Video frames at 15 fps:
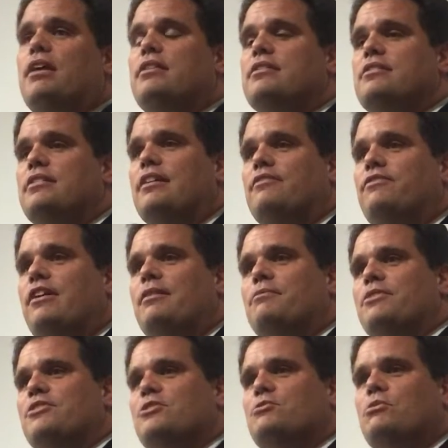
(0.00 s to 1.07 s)
make this stuff up.
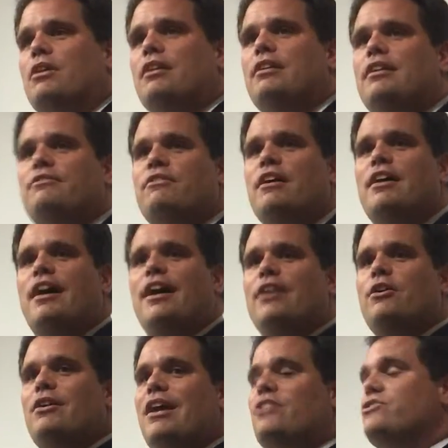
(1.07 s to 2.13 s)
This is where I live. I
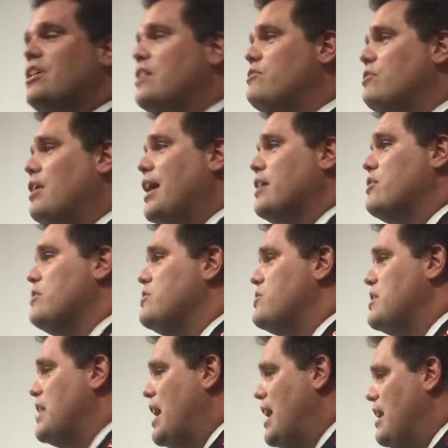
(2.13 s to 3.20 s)
go down Central, I couldn't
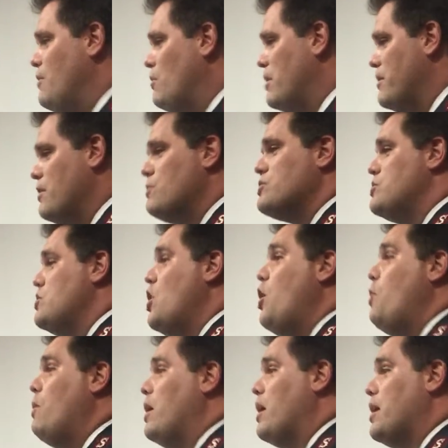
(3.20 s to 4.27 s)
see anyone. There was
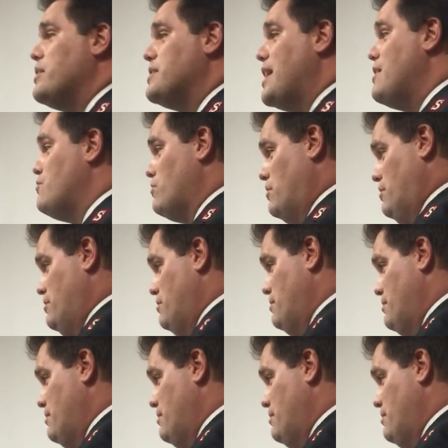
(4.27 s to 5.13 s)
no one on Central.